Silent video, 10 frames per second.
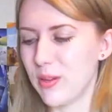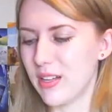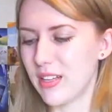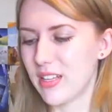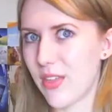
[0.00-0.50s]

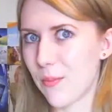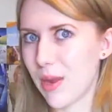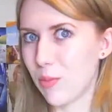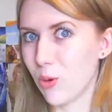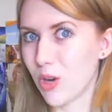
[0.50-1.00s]
but then
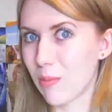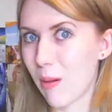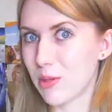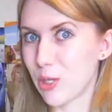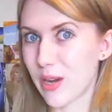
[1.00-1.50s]
people will come
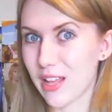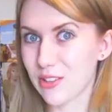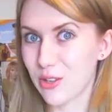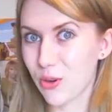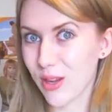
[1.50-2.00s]
up to you and
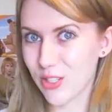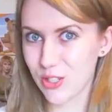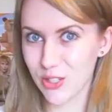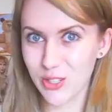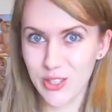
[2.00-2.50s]
ask you
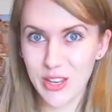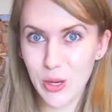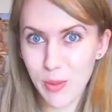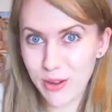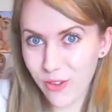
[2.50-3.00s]
questions, then
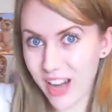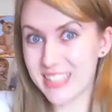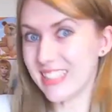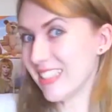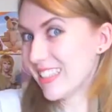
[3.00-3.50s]
you make
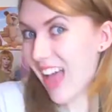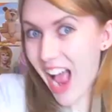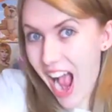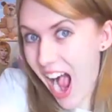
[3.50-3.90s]
friends.